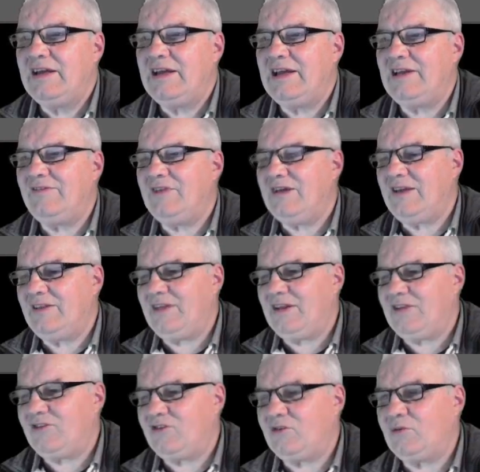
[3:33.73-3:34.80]
and
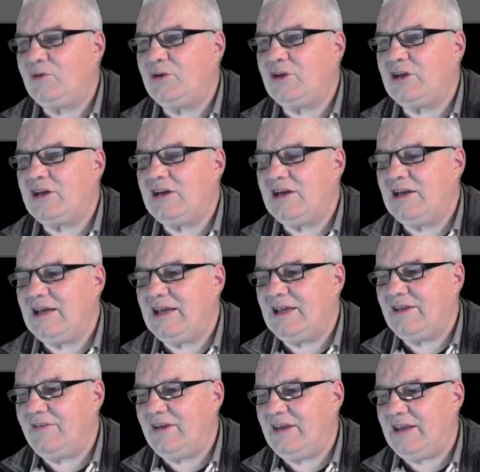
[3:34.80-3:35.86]
that's the working
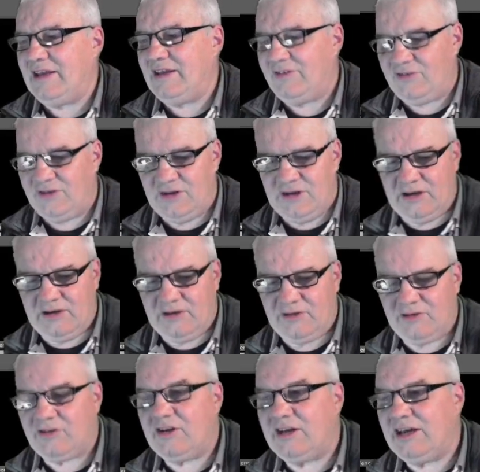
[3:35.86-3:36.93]
layer there. So
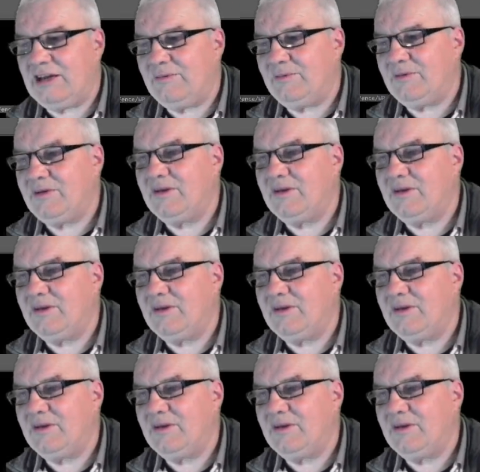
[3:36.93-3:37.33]
escape.